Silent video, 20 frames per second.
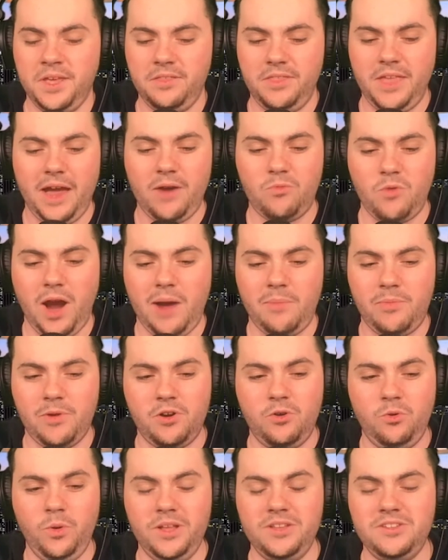That Robert
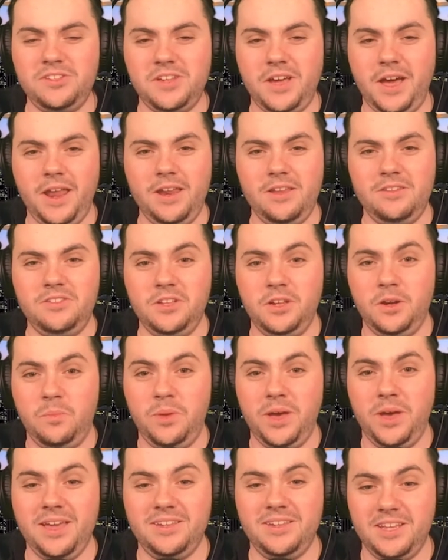Quinn signing is going to
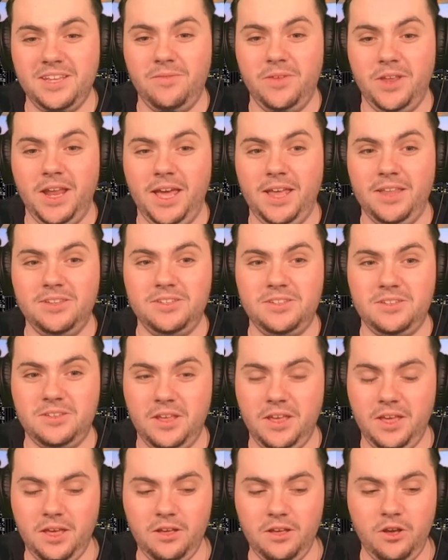pay dividends
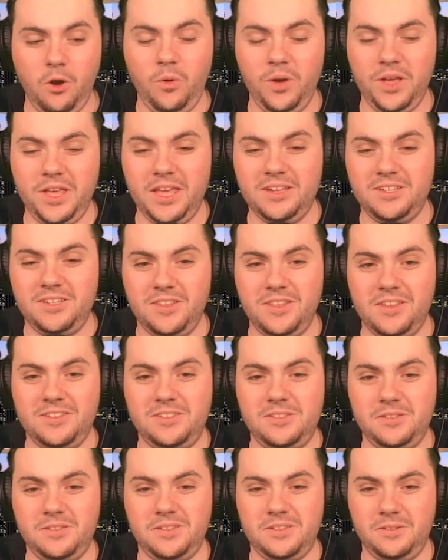going into
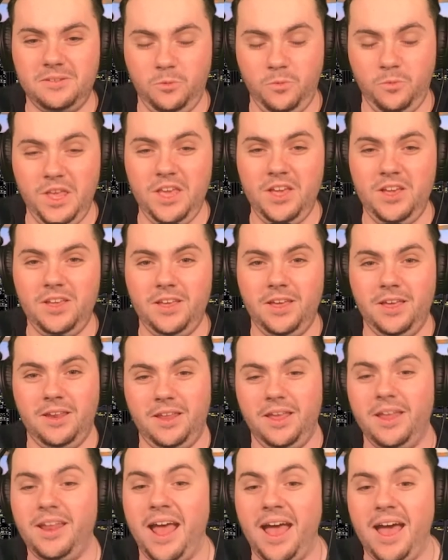this week, and
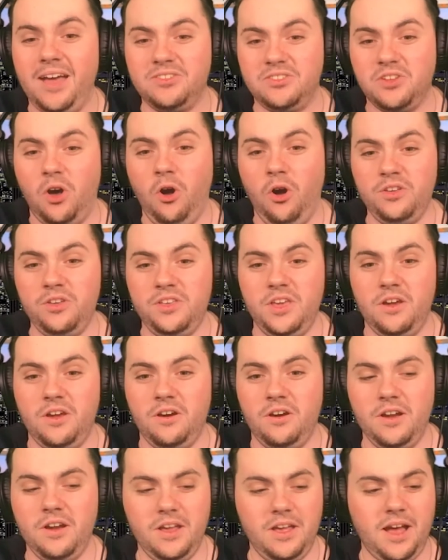it has all
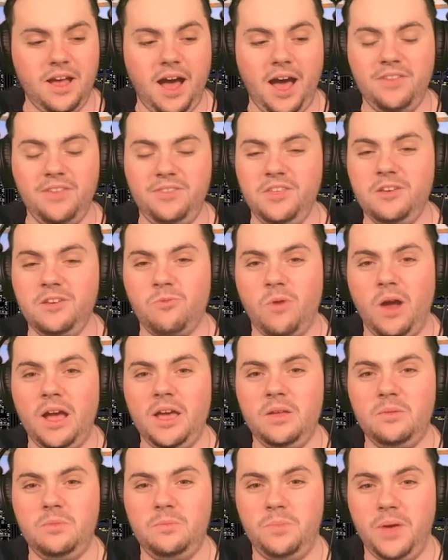year. I think
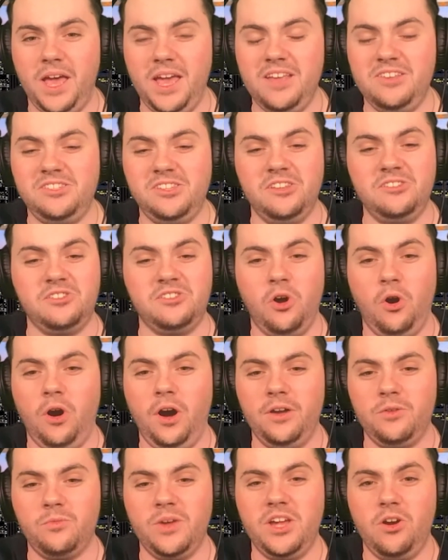Ryan Pace is
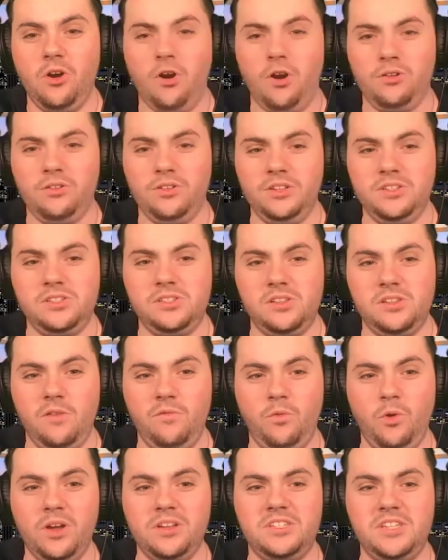gone regardless of
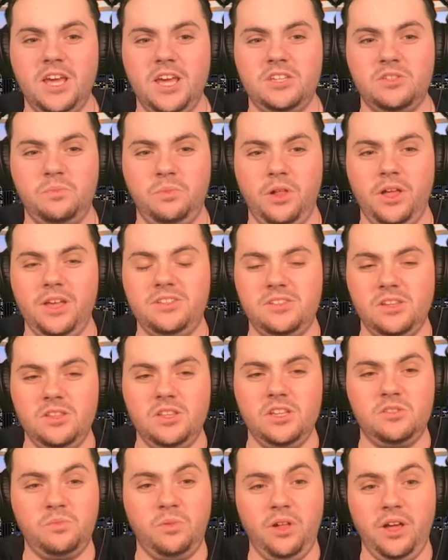what takes place in
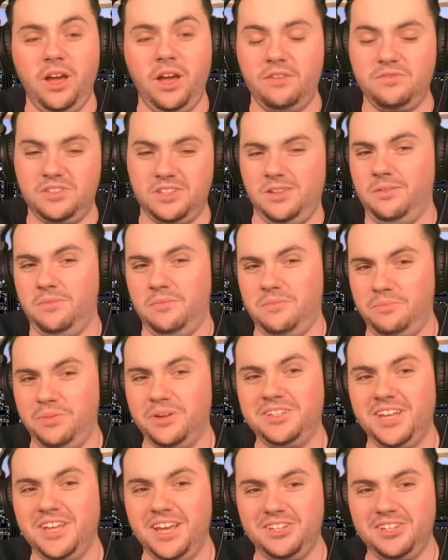these playoffs,
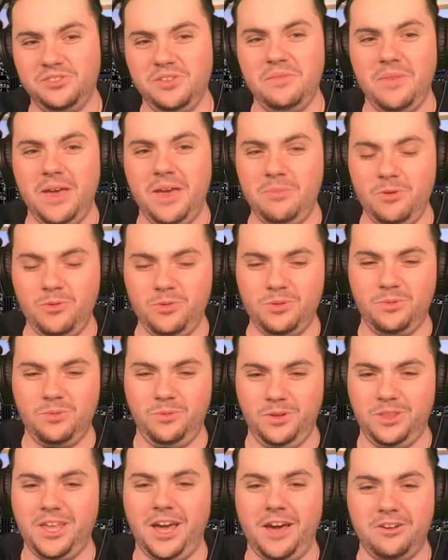potentially maybe
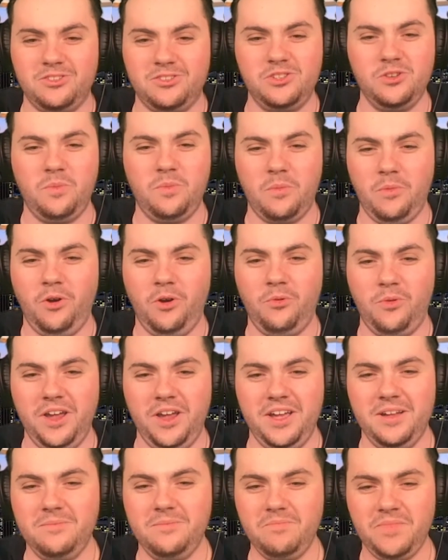without a Super Bowl
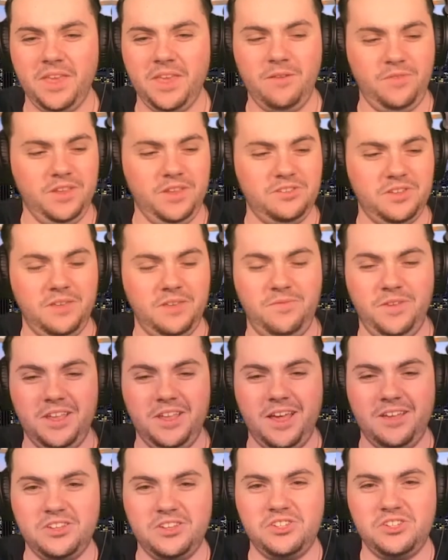ring. If he
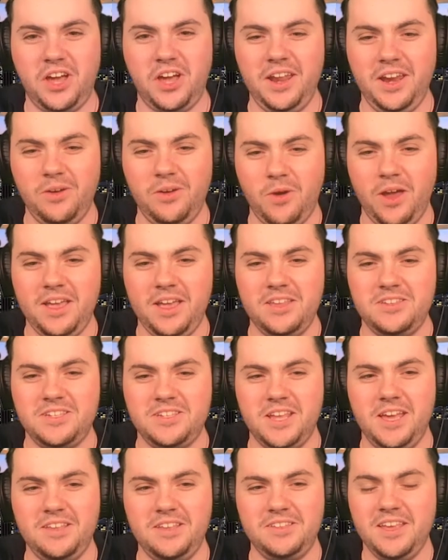has a shiny ring, he
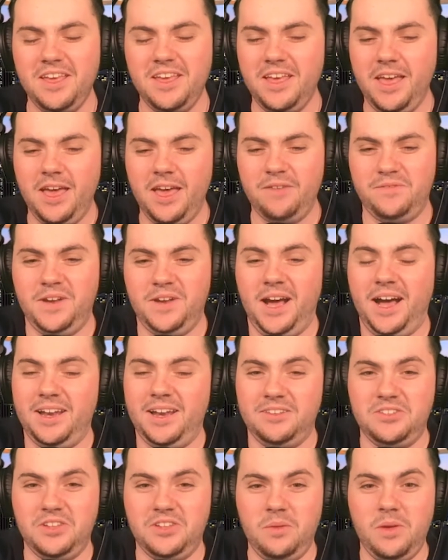stays. If not,
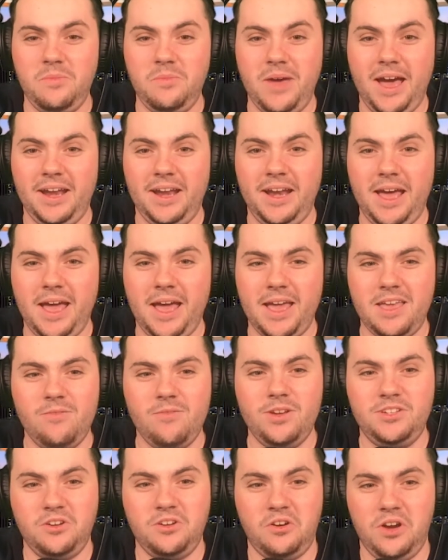it's going to be Matt Nagy
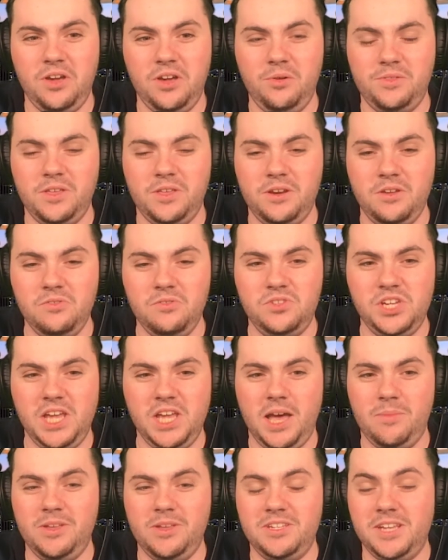returning with a new
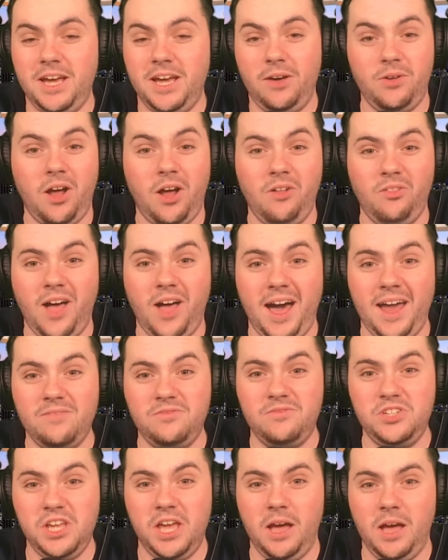GM in town. A lot of
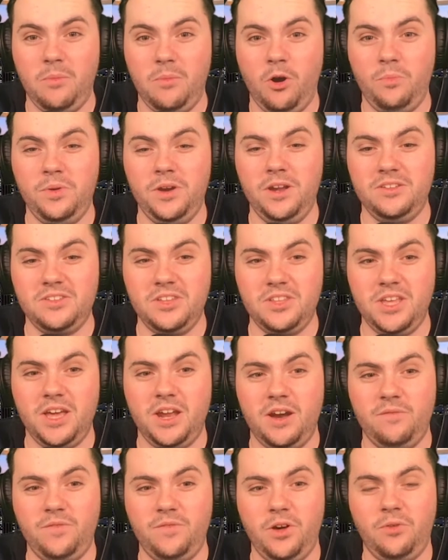GM openings in the
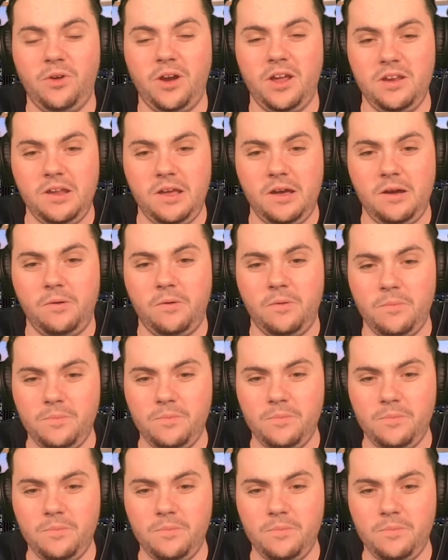NFL right now.